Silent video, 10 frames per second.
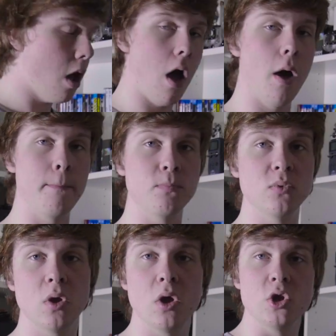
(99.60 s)

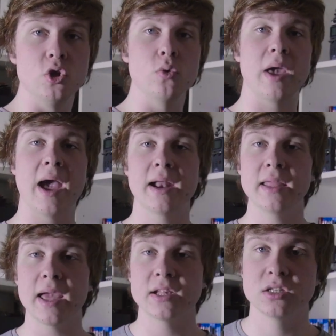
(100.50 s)
You can
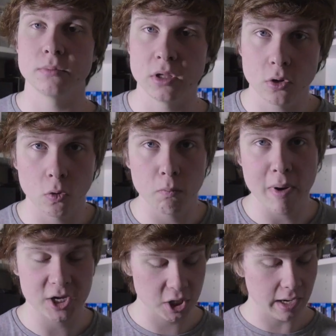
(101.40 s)
get something called
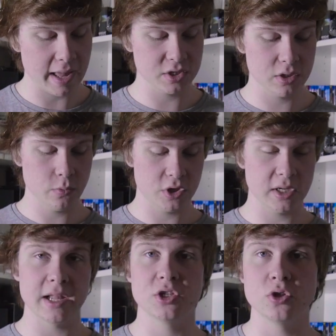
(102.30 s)
Magic Lantern, which
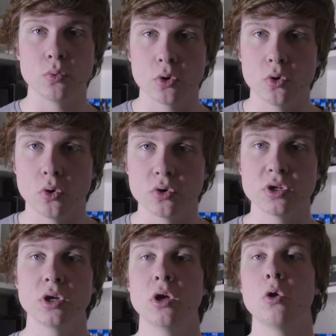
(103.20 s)
lets you record
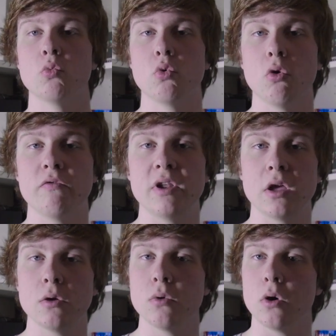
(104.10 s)
raw
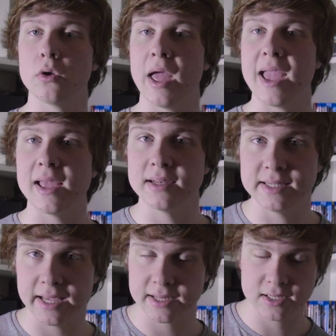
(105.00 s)
video on a
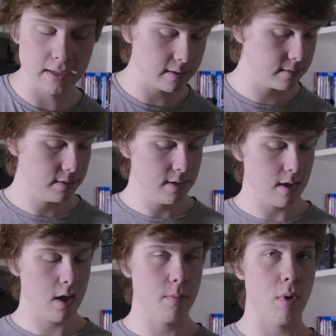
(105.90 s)
DSLR.
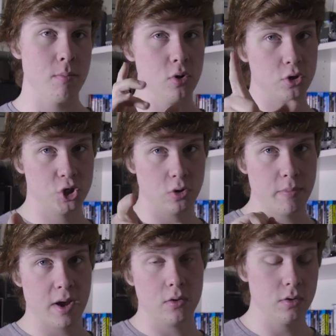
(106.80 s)
I'm not sure
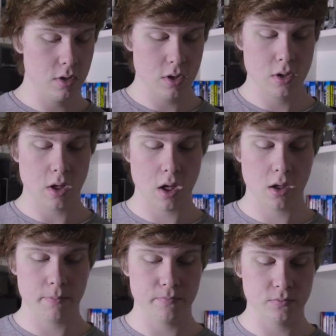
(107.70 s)
about
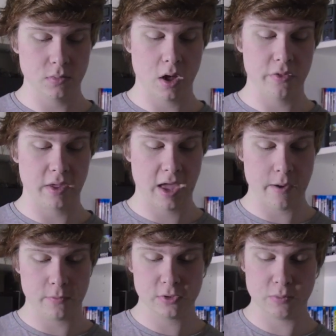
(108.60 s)
other
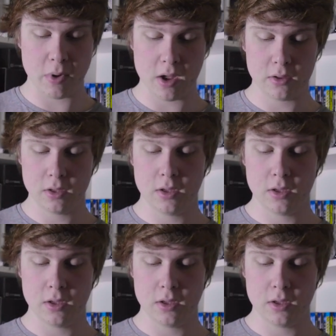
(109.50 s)
cameras, but